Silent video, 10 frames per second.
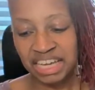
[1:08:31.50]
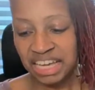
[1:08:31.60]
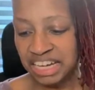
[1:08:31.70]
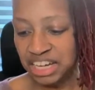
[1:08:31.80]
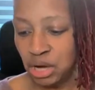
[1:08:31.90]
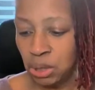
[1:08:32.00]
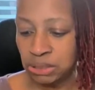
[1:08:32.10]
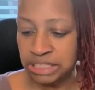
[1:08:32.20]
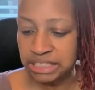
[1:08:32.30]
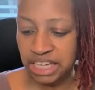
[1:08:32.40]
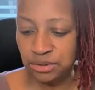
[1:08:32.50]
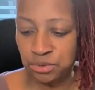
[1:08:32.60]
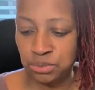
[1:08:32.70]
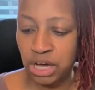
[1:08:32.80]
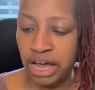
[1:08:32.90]
And the only thing
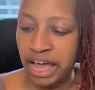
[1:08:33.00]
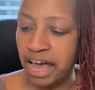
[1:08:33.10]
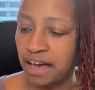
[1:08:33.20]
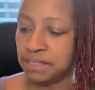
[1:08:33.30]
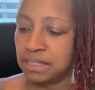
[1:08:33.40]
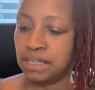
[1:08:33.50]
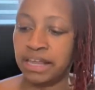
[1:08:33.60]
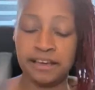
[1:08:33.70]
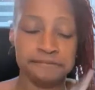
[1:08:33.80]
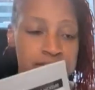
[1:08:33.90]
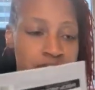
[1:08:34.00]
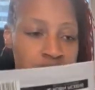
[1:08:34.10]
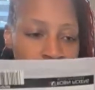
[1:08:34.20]
we will have left to